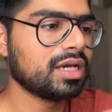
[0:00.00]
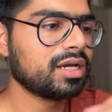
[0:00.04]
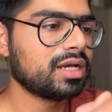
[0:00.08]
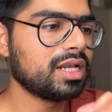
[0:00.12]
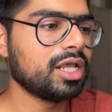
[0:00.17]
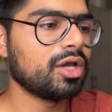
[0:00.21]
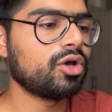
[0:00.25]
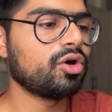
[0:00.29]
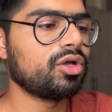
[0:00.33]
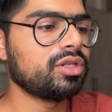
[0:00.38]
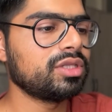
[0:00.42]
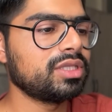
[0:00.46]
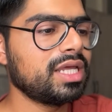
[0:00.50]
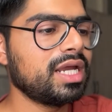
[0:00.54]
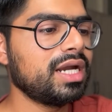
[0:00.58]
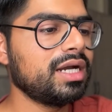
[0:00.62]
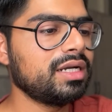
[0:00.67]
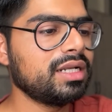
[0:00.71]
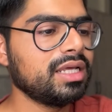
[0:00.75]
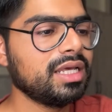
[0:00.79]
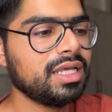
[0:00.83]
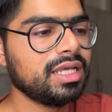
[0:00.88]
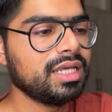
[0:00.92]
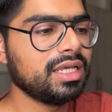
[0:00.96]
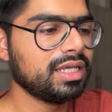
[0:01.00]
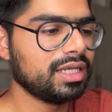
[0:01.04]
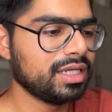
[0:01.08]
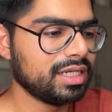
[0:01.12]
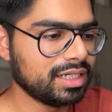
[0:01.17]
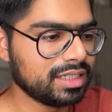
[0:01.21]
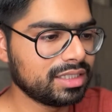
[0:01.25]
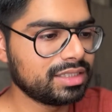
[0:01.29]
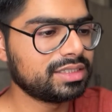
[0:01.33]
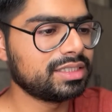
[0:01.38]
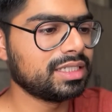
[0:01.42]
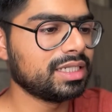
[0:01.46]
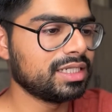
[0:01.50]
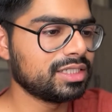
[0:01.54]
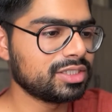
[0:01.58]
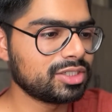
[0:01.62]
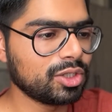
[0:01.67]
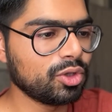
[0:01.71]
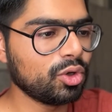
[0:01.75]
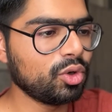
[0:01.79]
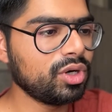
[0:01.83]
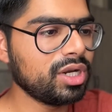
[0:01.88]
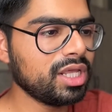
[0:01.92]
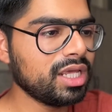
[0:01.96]
click on that it says
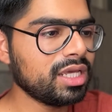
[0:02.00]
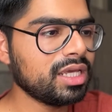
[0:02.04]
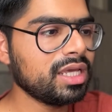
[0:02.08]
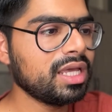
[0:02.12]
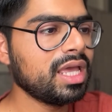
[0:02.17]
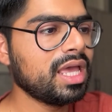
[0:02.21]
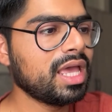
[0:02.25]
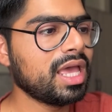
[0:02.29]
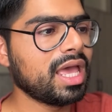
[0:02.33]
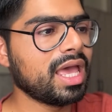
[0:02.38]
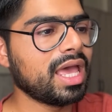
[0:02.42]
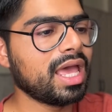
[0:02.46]
loading